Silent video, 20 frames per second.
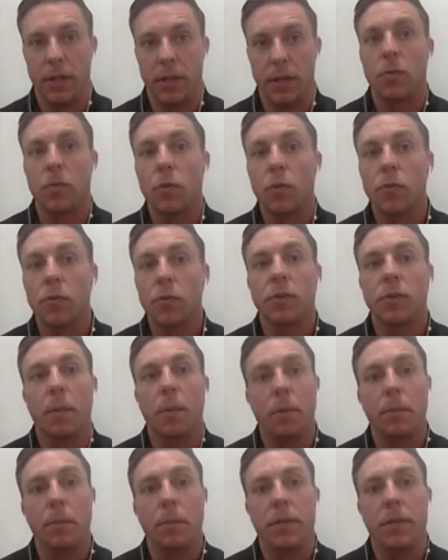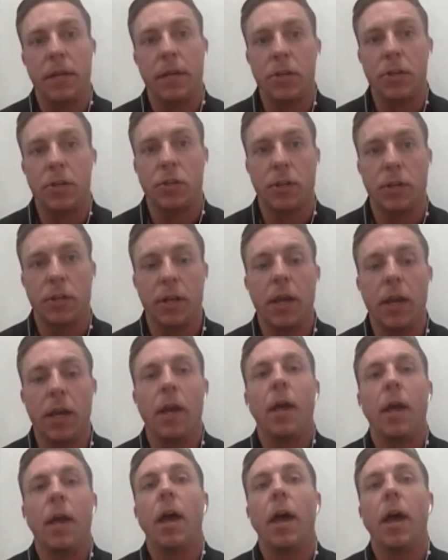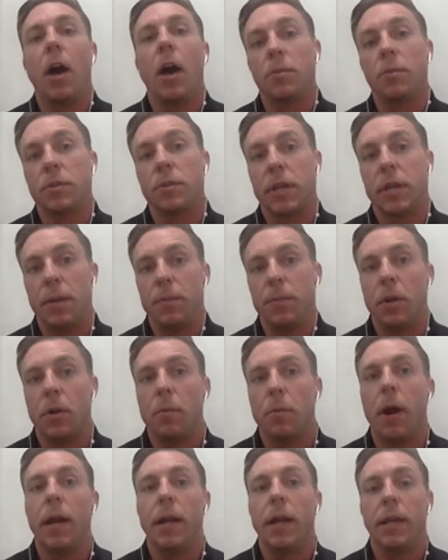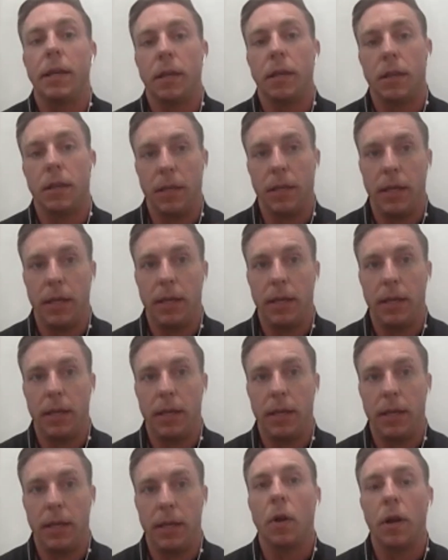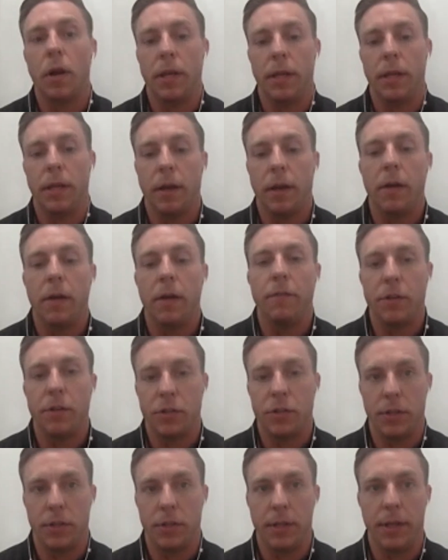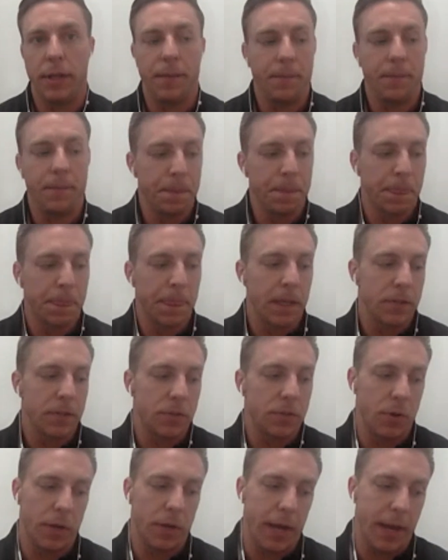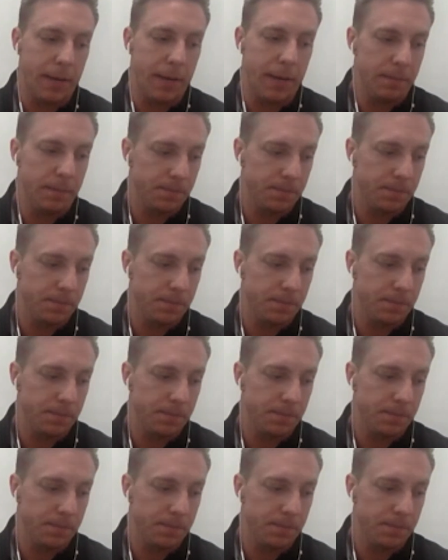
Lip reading: through supplementation helps keep your body clean and running efficiently. So again,